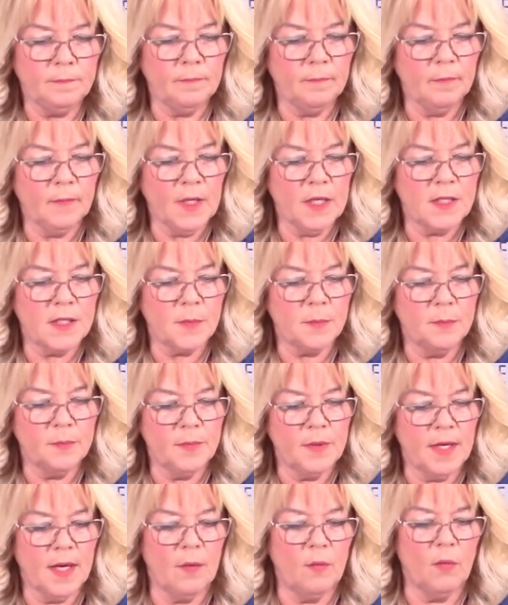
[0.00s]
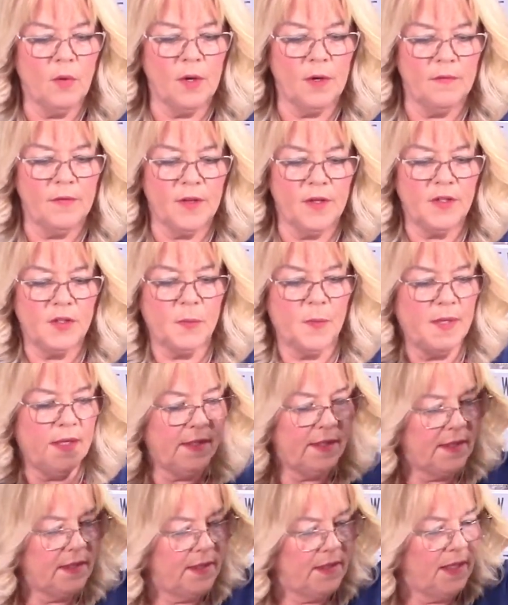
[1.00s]
Let's get one of those
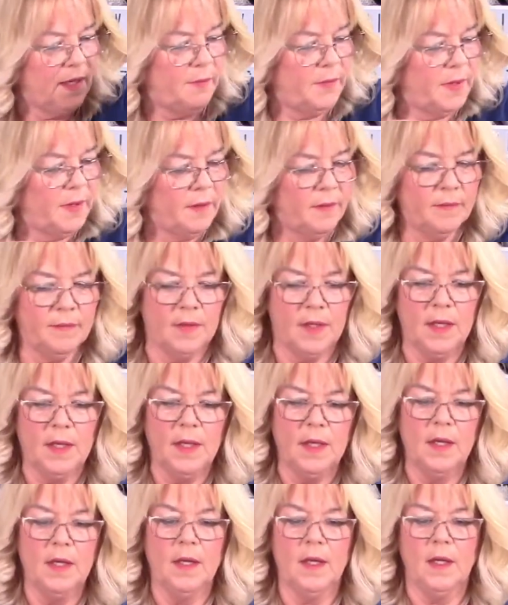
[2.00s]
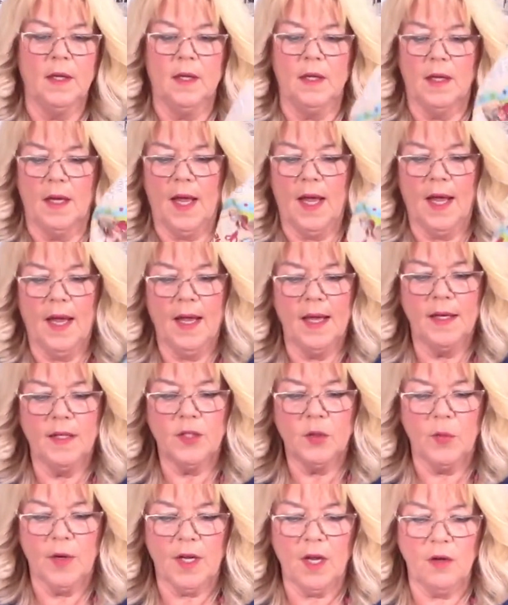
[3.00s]
pieces. There we are.
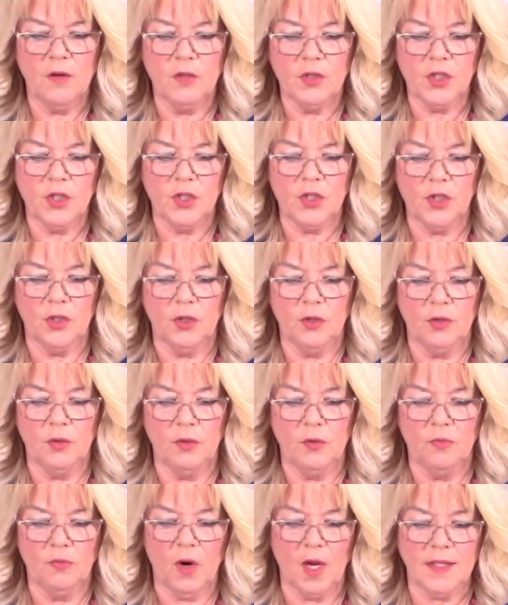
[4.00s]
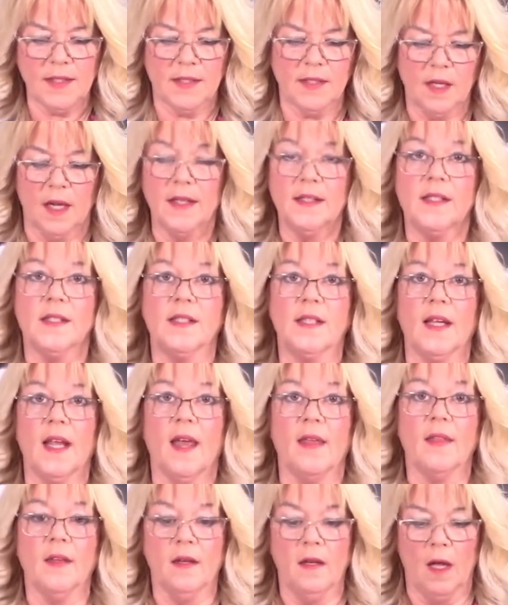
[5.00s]
And we're going to do right sides
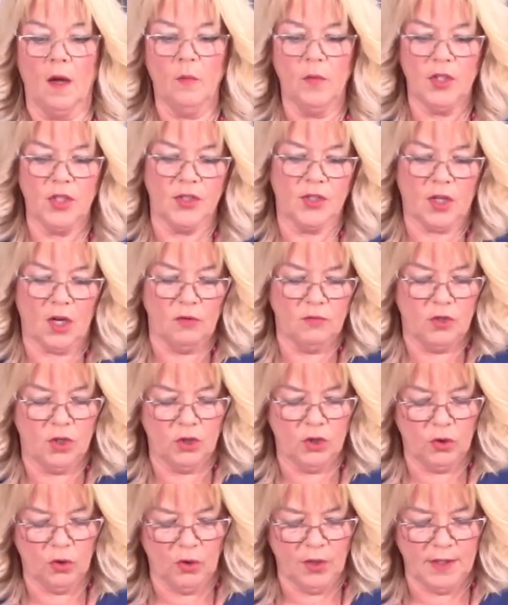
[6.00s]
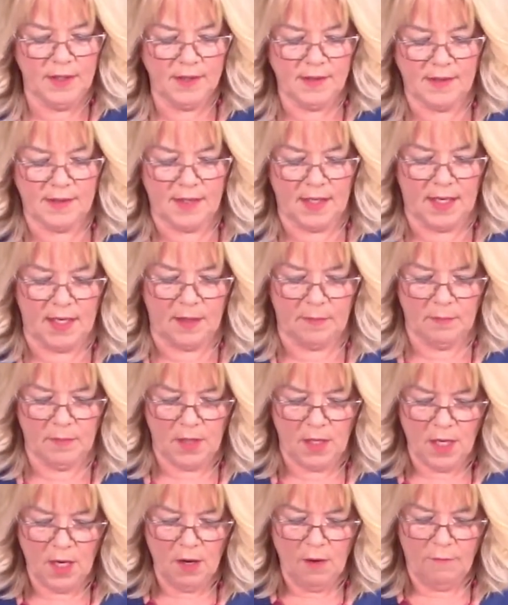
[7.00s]
together, and we're just going to join the
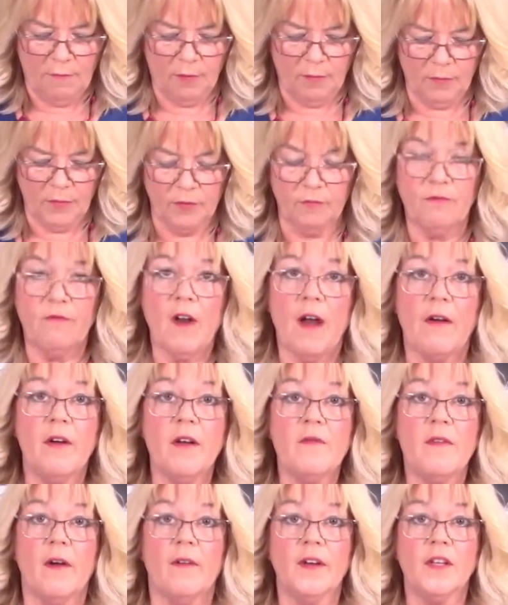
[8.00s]
seam from the very, very